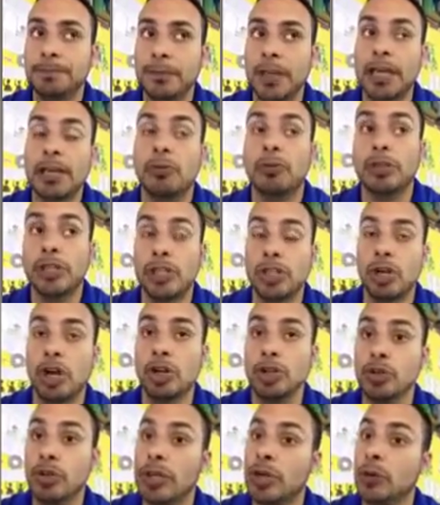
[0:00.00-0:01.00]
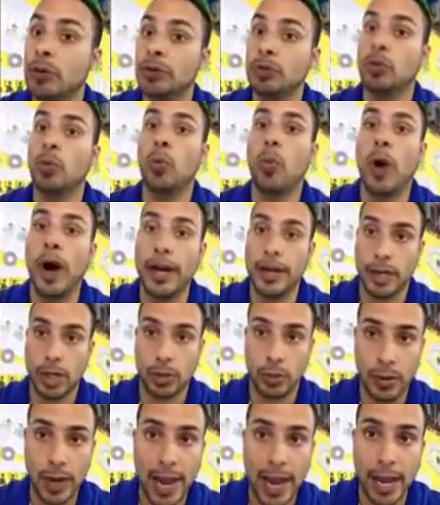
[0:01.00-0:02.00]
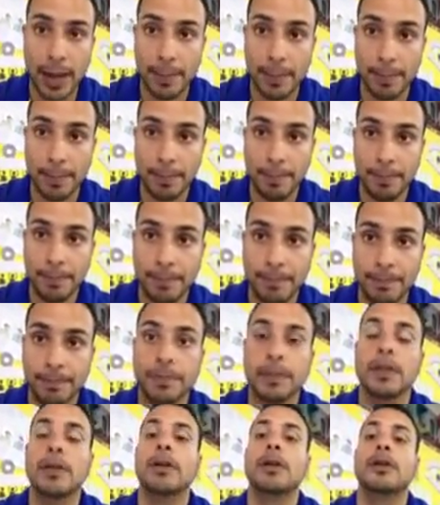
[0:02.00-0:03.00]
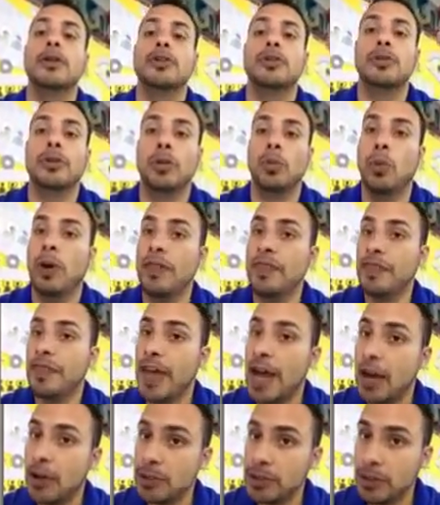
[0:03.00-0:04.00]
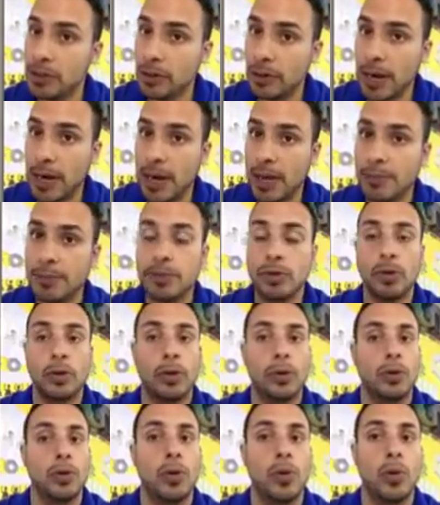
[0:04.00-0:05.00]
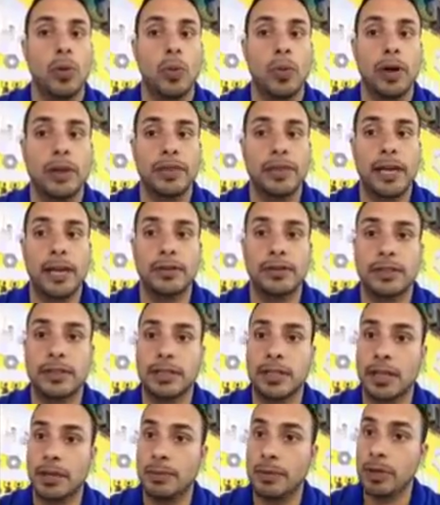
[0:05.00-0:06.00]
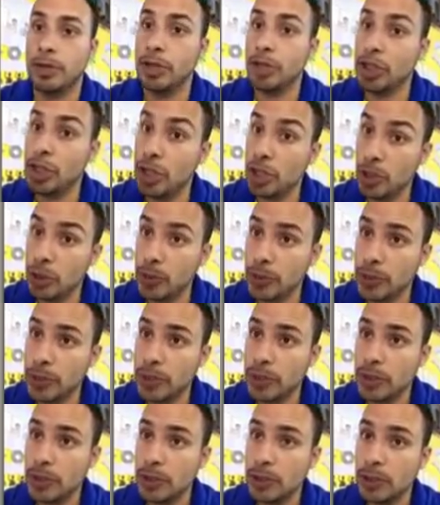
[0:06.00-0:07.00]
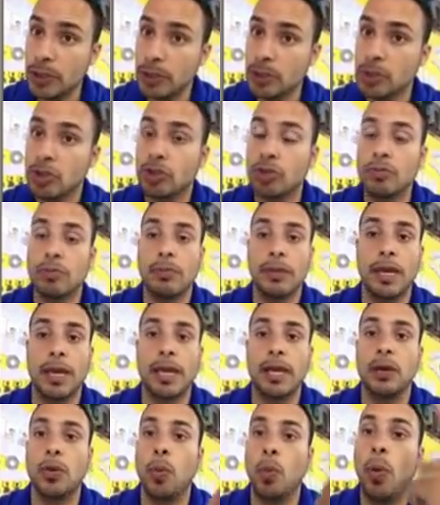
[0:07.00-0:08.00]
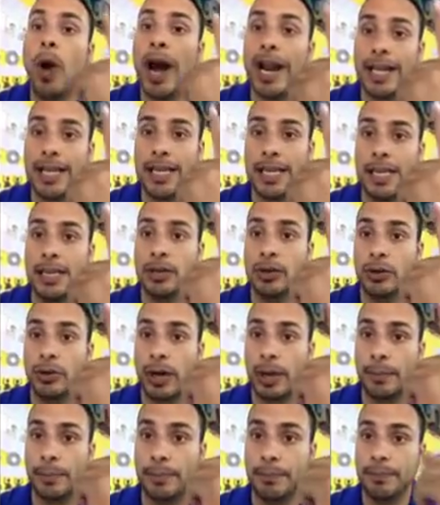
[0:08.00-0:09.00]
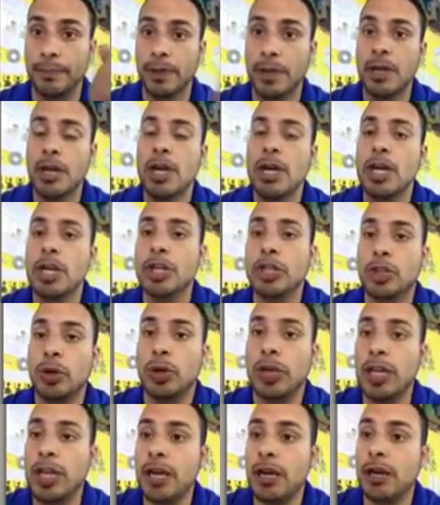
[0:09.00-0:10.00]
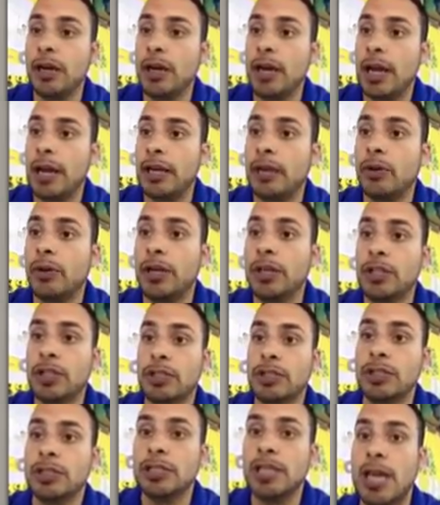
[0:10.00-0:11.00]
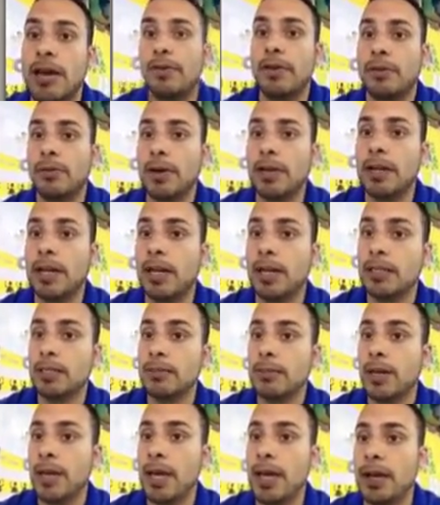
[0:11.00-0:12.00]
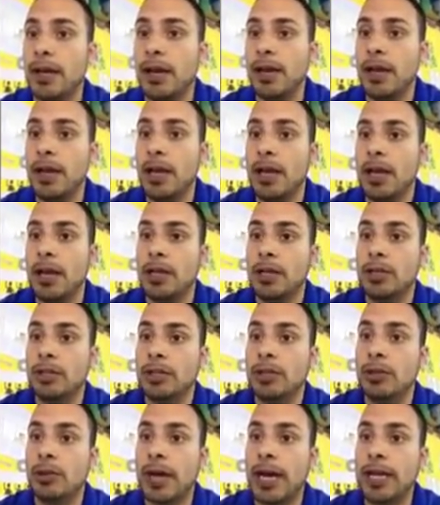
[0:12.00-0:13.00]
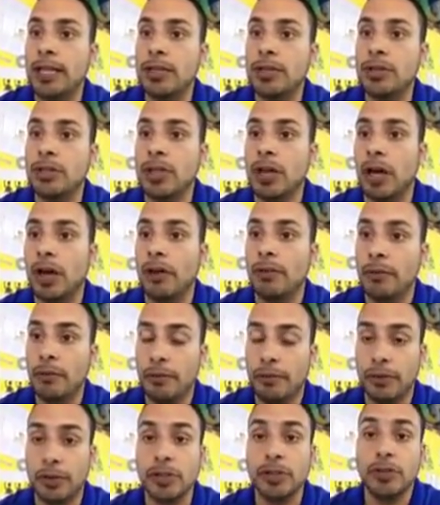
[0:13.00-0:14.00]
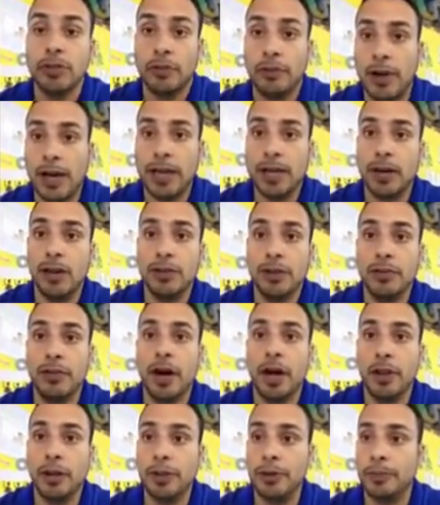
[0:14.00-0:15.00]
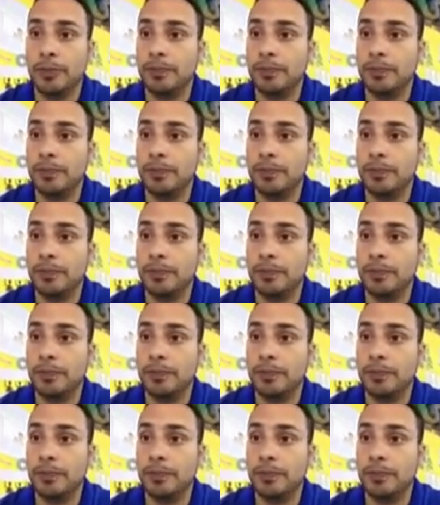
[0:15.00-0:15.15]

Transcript: which is also equal to 1 gram. You need 1,000 grams or 1,000 centimeter cubes to make 1 kilogram. So here in question 7, right next to my head, try to solve. First, find out the volume.